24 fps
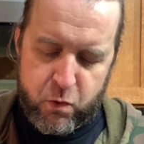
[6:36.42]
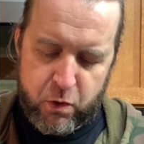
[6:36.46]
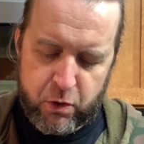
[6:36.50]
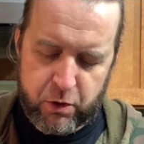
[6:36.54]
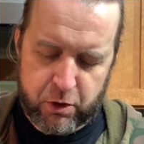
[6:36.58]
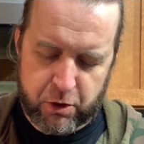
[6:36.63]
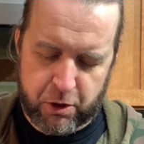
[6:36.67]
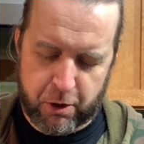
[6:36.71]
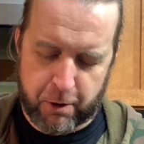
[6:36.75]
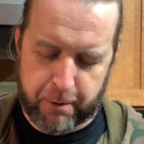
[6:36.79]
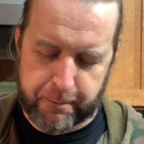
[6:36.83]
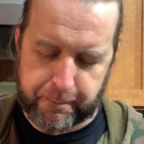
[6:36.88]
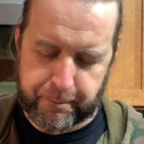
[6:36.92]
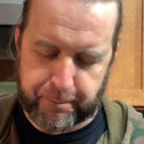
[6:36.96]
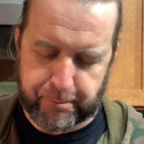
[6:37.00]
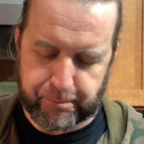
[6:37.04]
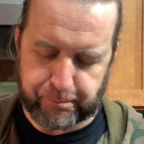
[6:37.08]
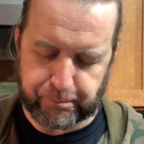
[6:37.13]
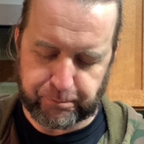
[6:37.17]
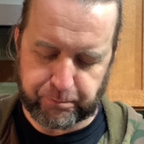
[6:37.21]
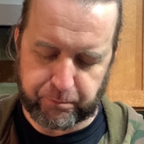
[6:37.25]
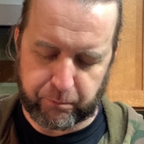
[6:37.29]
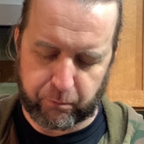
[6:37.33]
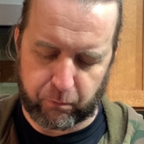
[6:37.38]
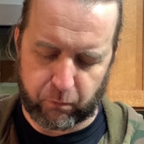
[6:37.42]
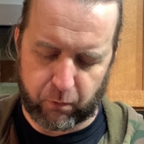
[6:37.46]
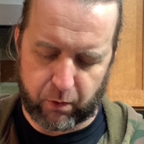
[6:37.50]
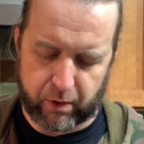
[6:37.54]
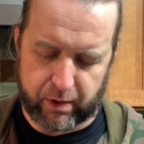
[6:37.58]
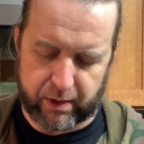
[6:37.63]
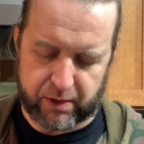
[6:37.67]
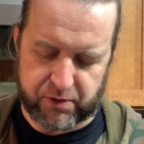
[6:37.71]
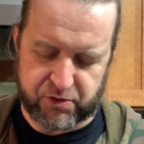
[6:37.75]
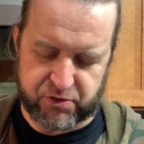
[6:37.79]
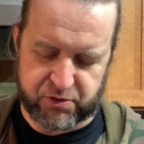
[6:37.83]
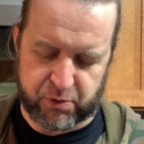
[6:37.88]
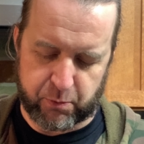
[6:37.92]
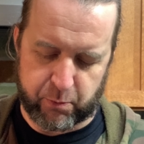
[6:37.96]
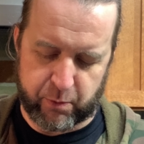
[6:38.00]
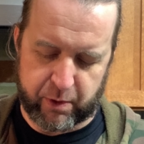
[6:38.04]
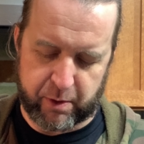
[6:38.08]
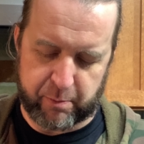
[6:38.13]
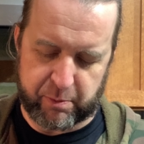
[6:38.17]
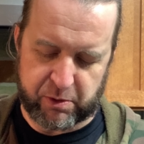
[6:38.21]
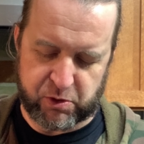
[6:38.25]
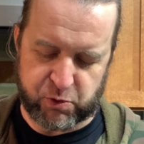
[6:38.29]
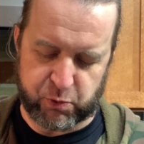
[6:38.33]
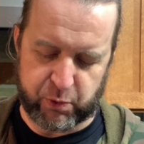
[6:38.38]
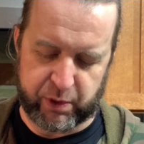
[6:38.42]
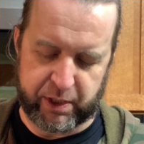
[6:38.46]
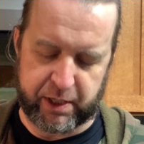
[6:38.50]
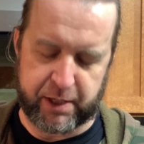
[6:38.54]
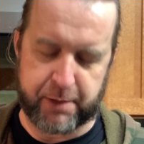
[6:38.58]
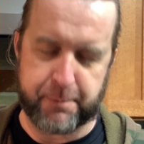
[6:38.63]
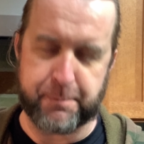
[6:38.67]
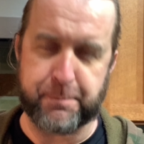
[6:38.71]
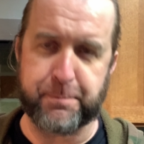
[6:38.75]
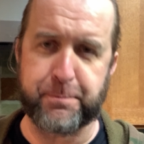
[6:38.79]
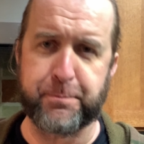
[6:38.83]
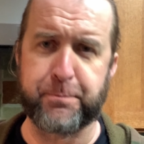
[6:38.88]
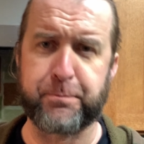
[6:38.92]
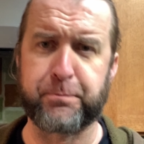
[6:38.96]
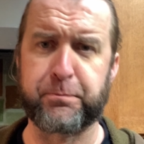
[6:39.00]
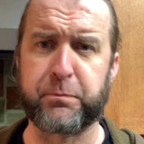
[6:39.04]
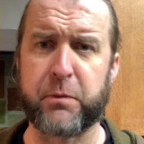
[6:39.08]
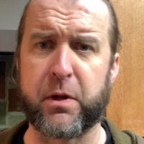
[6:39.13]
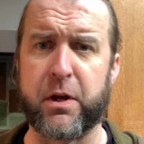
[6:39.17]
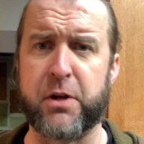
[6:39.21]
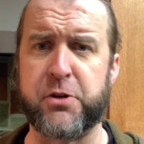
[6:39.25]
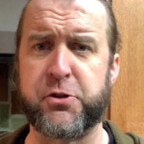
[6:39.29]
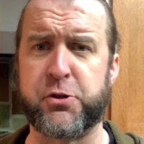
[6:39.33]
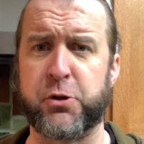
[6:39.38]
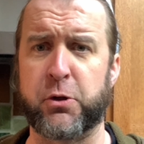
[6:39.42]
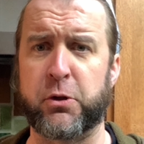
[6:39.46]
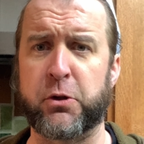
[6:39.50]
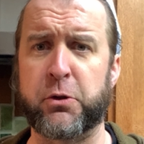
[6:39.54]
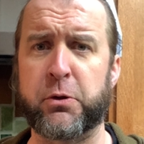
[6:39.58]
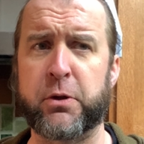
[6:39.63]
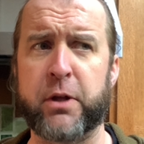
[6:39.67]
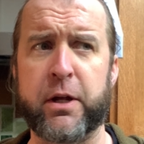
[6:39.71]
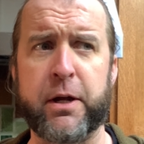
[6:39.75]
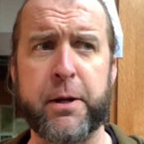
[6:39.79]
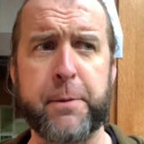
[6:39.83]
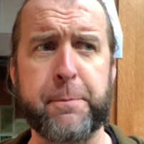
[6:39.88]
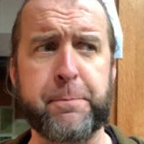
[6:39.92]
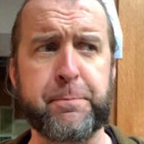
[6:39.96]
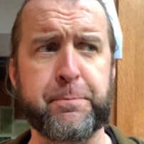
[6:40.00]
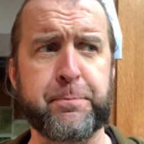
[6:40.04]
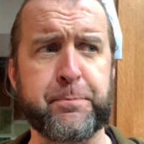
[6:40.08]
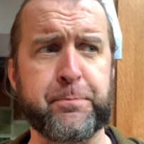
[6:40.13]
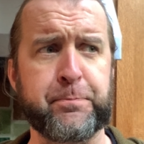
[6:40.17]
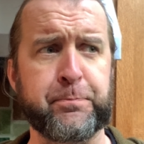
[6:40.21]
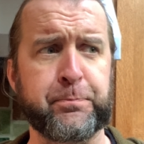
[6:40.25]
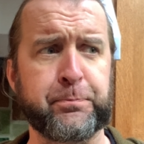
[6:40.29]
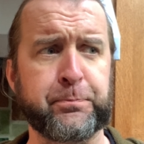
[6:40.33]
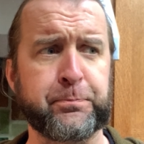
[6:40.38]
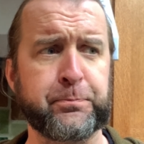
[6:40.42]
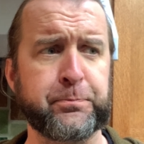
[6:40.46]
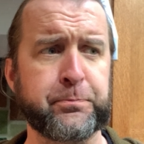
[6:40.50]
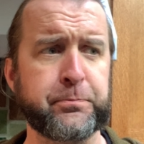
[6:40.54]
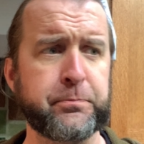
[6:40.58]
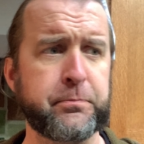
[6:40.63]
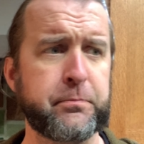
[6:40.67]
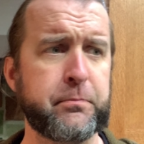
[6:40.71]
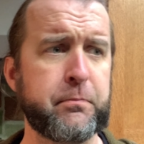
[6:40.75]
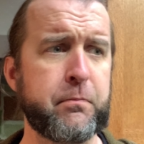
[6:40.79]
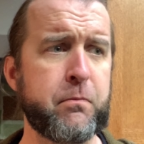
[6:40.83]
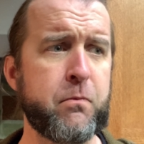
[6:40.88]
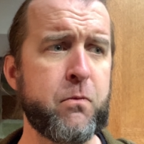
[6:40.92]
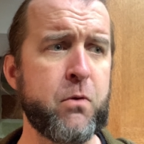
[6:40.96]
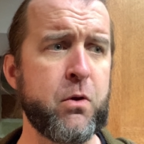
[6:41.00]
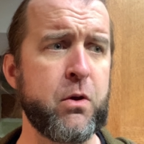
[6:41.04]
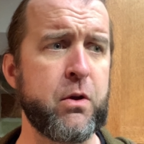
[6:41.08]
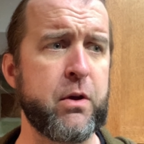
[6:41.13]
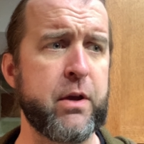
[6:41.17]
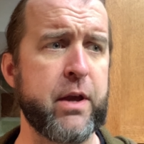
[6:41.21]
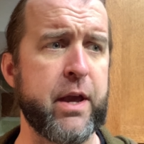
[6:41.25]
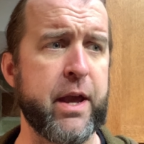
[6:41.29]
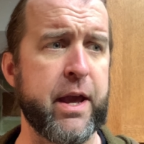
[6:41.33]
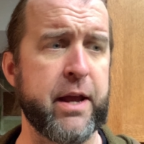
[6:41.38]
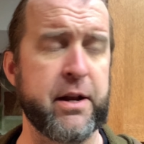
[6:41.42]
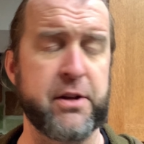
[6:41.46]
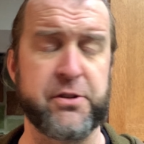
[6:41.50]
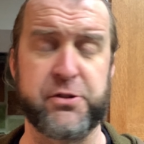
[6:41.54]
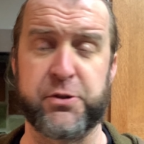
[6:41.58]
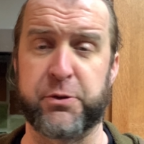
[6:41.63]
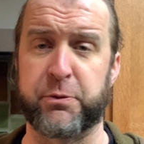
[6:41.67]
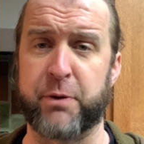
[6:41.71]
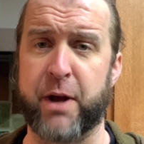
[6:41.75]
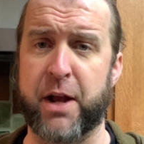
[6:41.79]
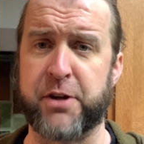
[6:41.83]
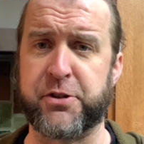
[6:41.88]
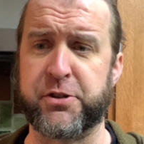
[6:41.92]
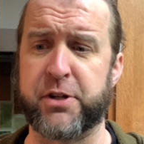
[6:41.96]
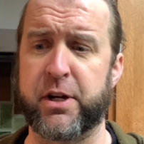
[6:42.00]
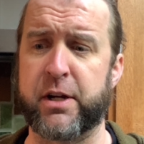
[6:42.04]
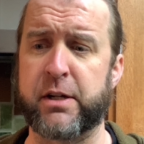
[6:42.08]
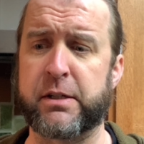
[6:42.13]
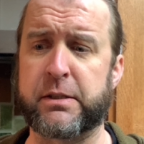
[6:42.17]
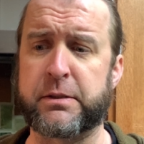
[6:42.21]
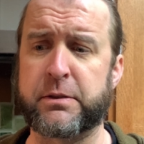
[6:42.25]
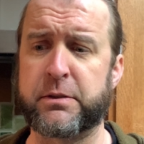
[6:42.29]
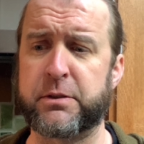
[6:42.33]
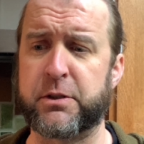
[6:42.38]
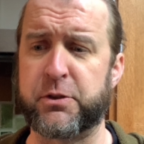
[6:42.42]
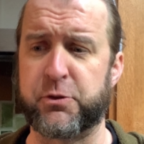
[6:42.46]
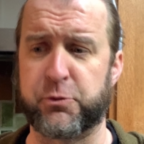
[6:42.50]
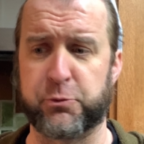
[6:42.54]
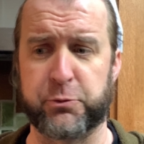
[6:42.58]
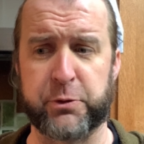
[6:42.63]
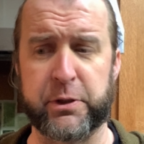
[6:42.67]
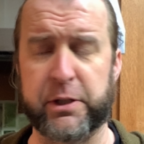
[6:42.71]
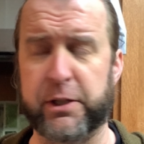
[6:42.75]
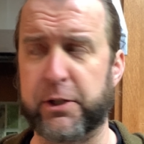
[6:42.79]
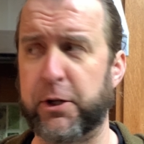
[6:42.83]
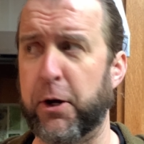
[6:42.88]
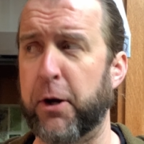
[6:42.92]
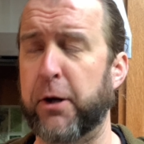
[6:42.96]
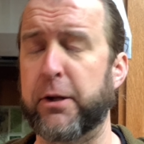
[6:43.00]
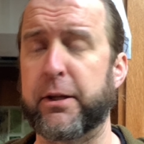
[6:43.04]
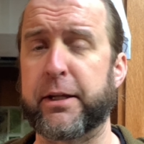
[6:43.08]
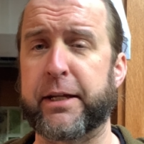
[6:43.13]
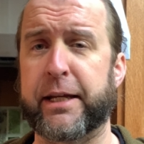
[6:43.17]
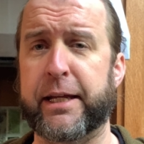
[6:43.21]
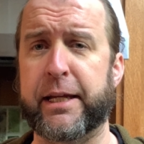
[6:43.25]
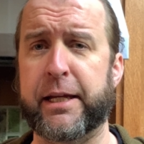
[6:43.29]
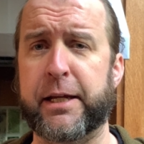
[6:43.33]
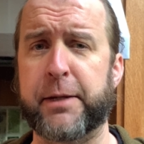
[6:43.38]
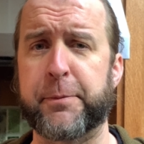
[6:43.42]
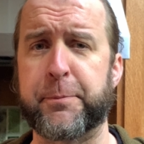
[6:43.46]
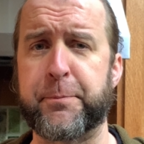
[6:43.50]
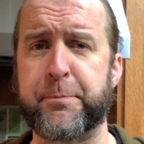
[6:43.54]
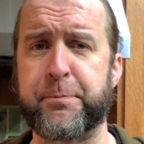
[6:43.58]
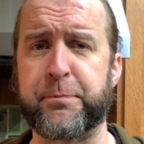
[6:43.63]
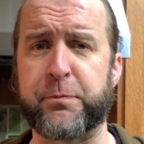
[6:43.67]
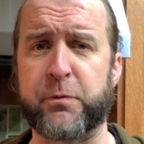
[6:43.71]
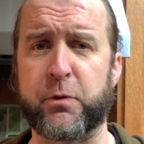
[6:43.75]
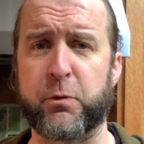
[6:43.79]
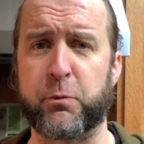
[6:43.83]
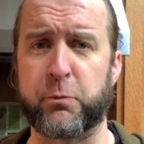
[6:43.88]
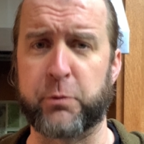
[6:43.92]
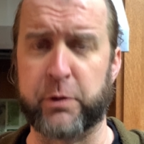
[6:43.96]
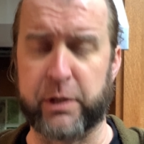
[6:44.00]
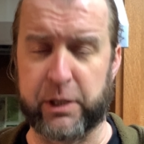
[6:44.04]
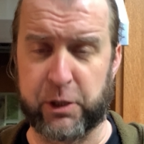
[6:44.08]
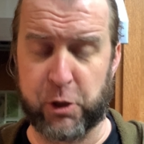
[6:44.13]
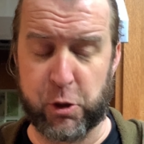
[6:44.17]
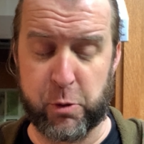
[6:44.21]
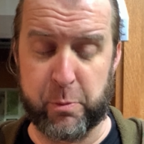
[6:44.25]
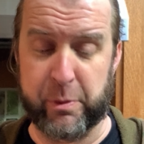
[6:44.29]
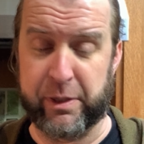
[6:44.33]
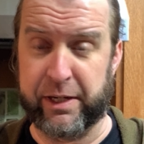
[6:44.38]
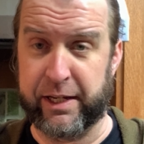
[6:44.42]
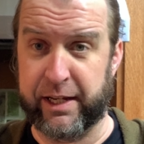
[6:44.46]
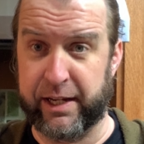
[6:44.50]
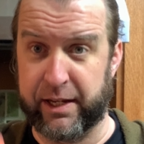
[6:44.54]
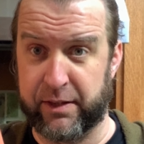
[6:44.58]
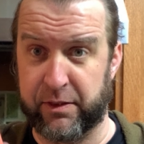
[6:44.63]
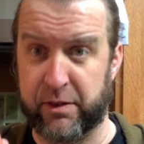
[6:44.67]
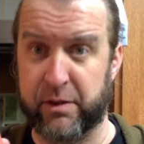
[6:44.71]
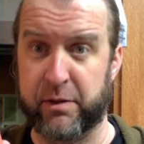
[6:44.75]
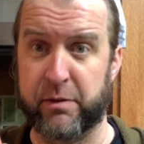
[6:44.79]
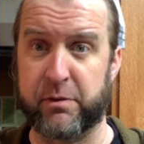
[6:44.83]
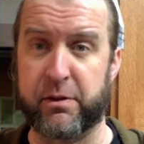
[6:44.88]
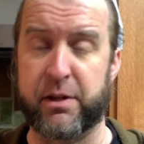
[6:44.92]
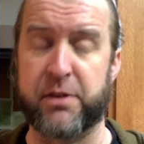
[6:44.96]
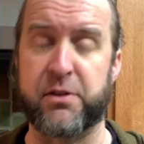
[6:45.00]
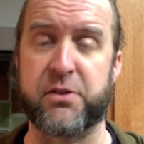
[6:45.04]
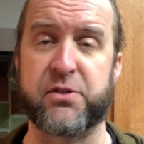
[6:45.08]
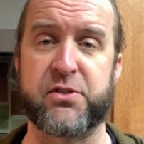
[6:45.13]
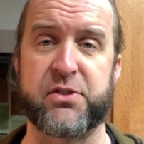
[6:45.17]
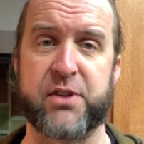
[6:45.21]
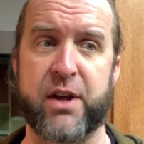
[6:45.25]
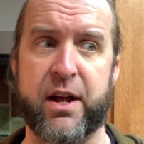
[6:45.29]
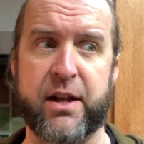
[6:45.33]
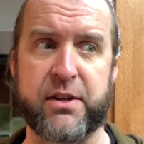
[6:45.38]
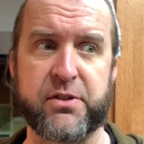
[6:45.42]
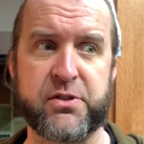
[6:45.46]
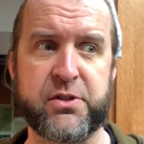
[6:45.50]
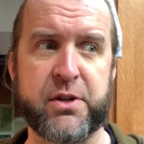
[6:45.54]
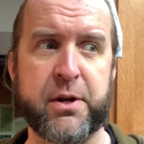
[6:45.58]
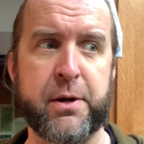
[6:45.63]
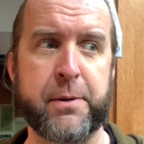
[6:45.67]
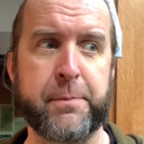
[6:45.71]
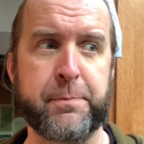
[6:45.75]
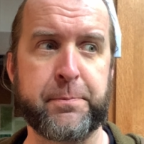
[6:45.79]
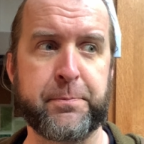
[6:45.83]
You know, it's somewhere between a Cholula and a Sriracha. It's really garlicky, really cuminy in the sauce.